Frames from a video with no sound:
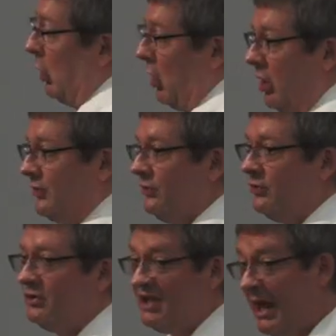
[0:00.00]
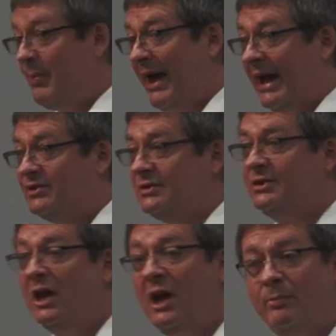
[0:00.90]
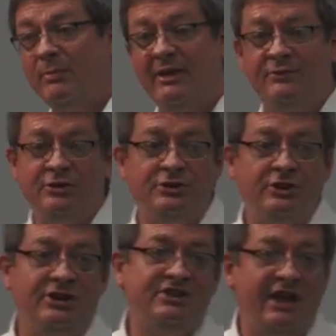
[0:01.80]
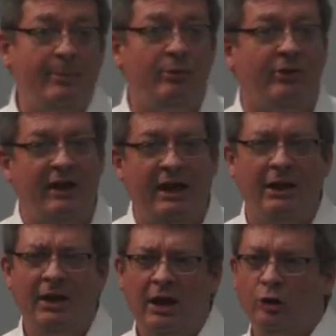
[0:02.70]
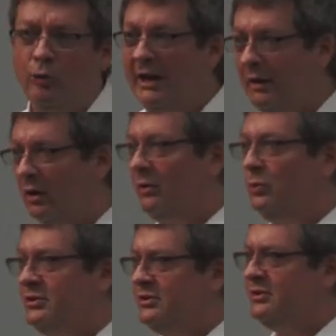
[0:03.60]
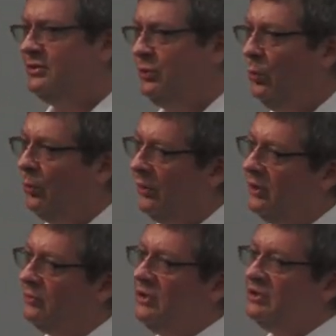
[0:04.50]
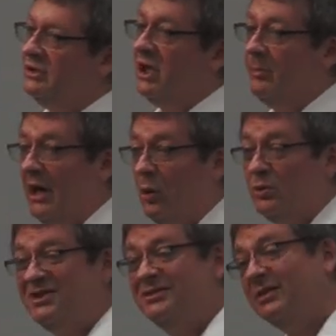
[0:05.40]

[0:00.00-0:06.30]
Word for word: clauses or escape hatches. Maven is a good example of that. Gradle, which is this tool that has recently come out, which is